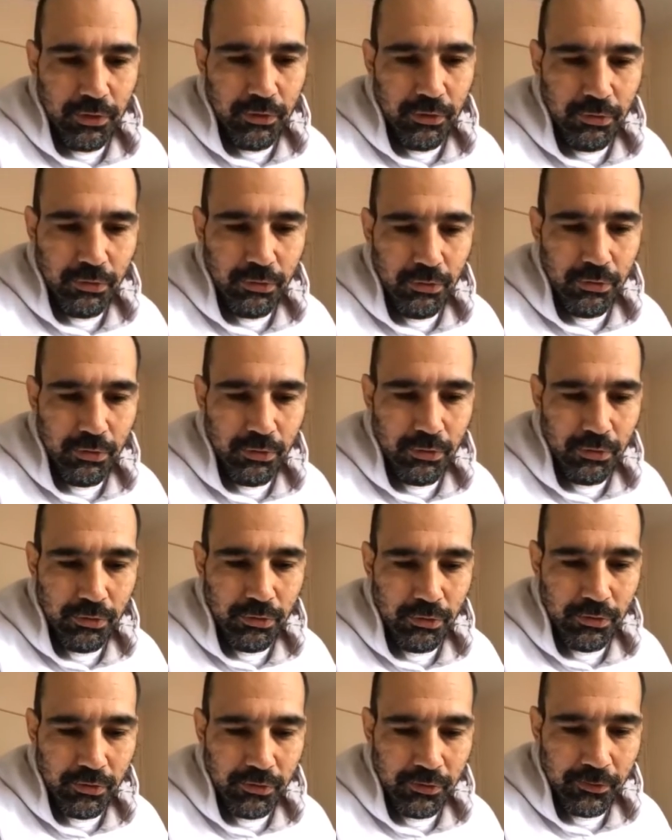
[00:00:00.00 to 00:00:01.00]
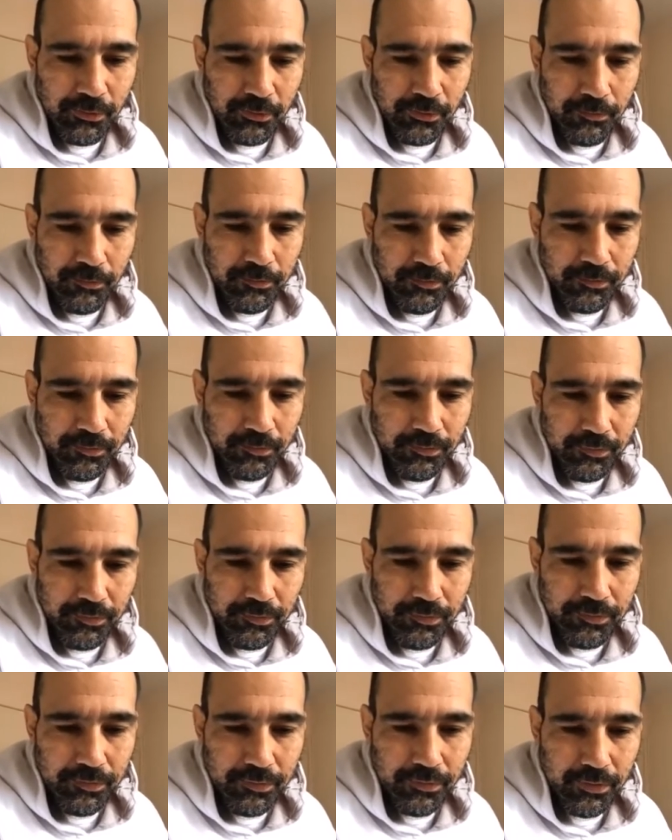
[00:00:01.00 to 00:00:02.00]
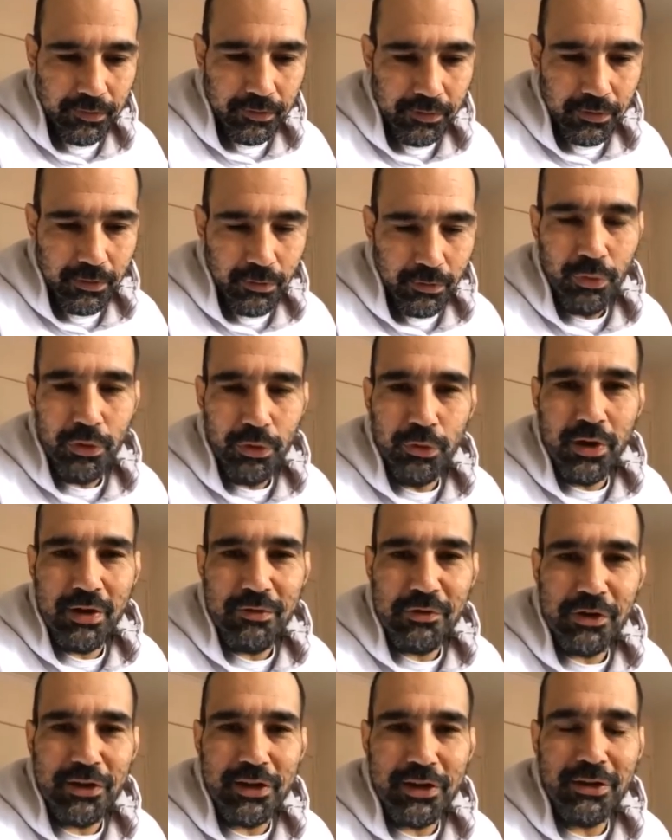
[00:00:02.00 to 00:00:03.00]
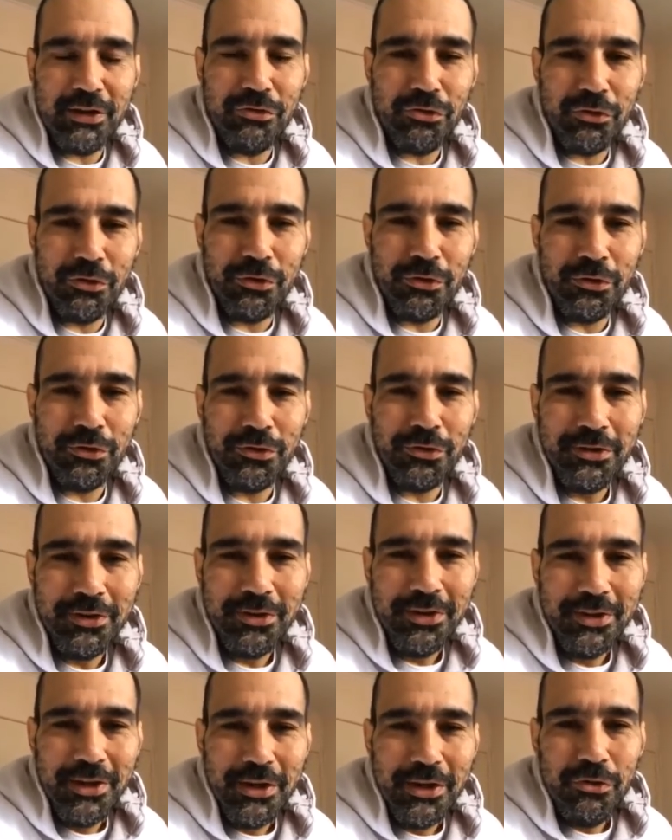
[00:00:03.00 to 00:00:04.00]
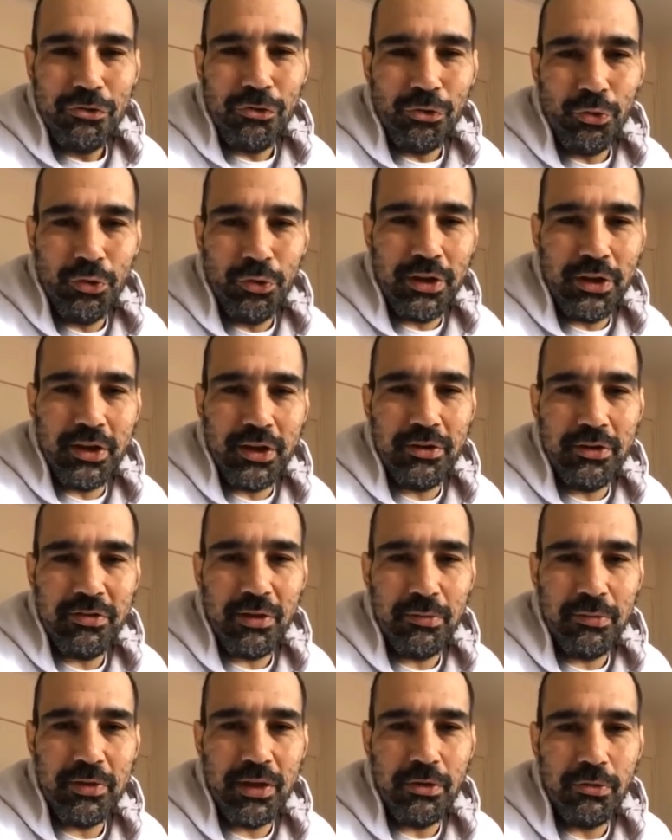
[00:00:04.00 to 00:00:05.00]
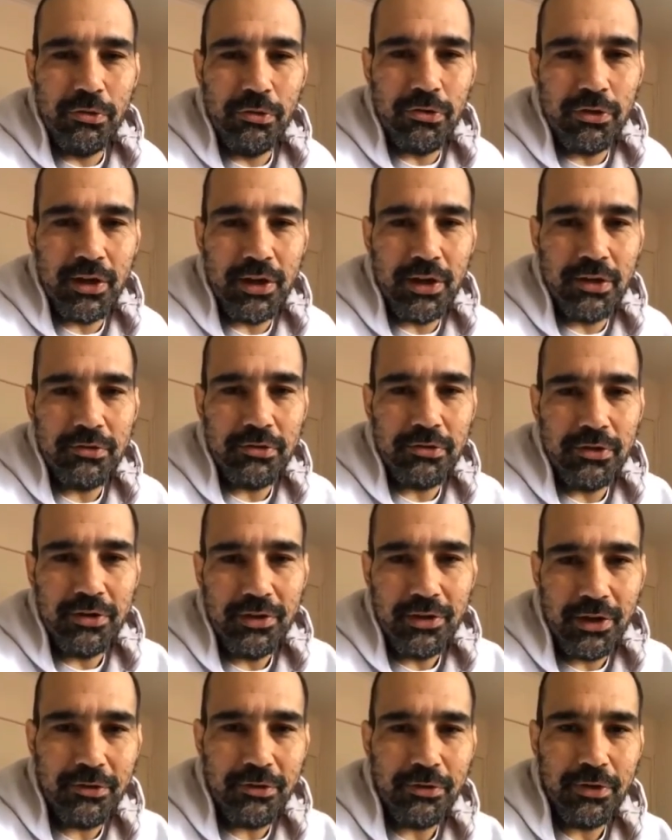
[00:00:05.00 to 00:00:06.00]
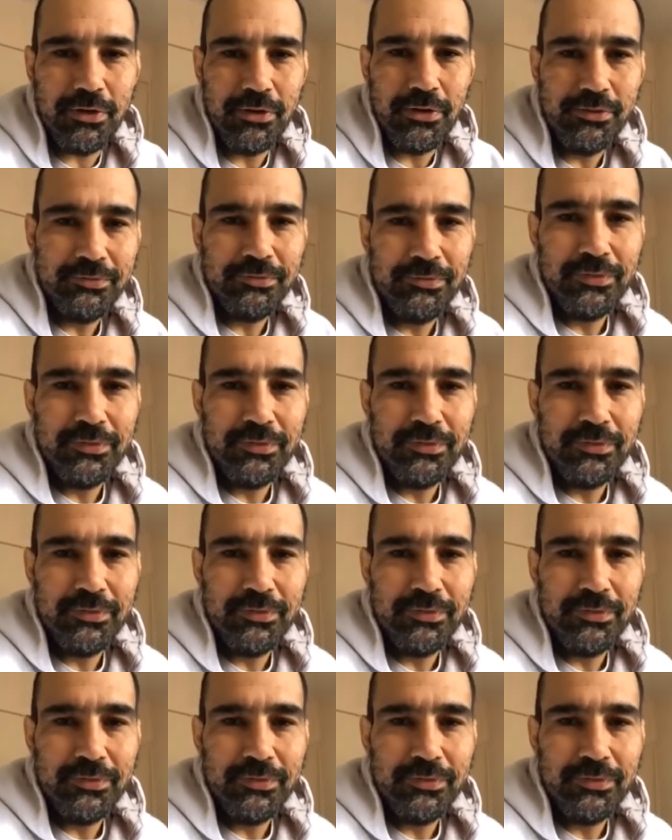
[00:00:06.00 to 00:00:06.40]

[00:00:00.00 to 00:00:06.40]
we do everything to return something good to the country as well.